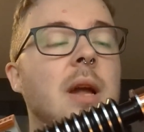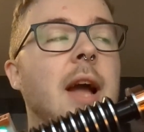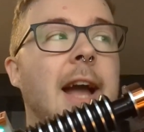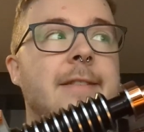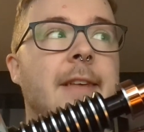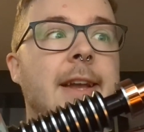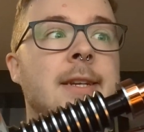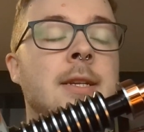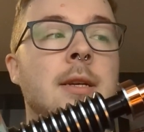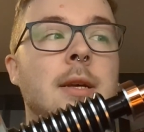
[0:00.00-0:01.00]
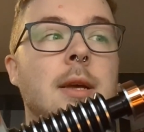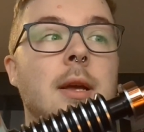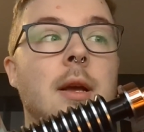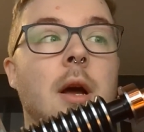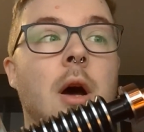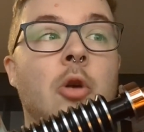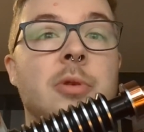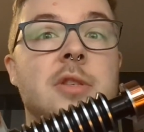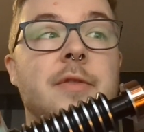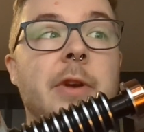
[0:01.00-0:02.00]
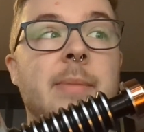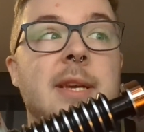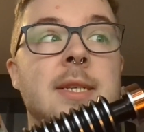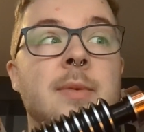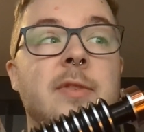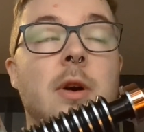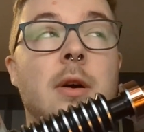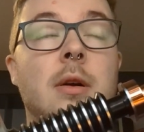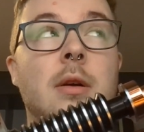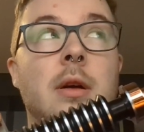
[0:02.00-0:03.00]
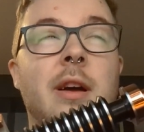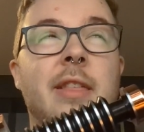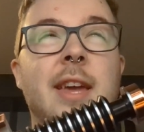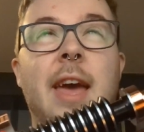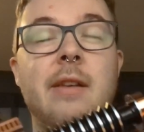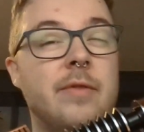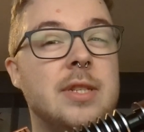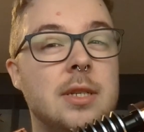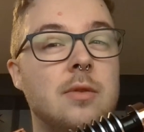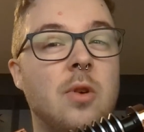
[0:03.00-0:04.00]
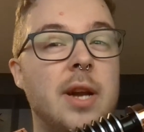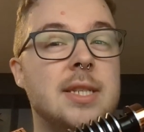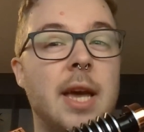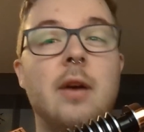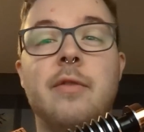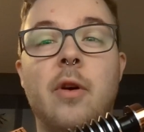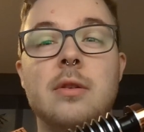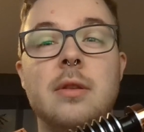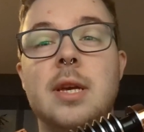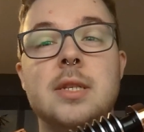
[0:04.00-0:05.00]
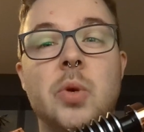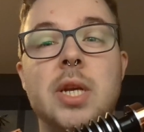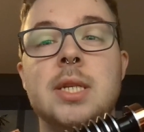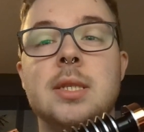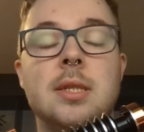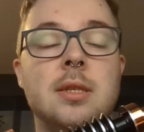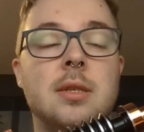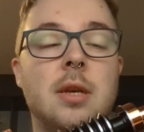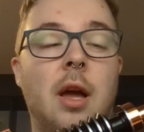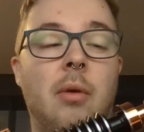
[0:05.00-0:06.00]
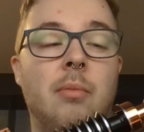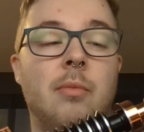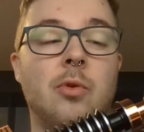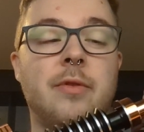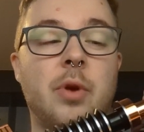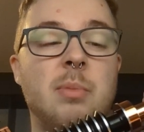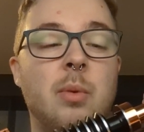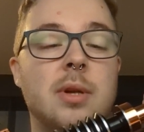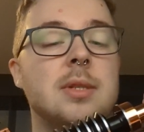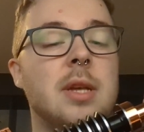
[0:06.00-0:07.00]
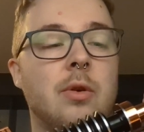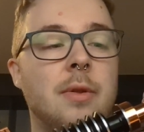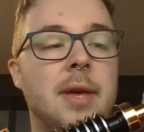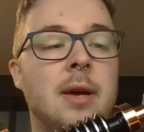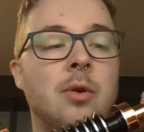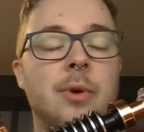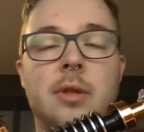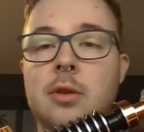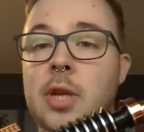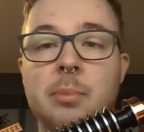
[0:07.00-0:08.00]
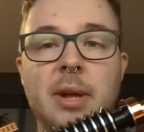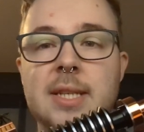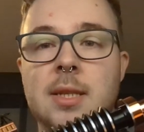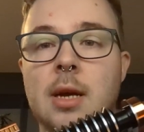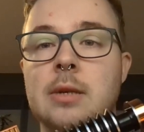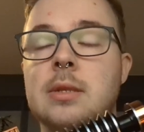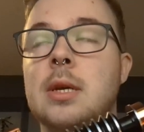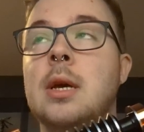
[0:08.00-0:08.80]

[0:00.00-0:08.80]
And then a whole bunch of freebies. We've got, I think, every single grayscale font that he's released. All the freebie ones, they're on there, all with unique blade styles.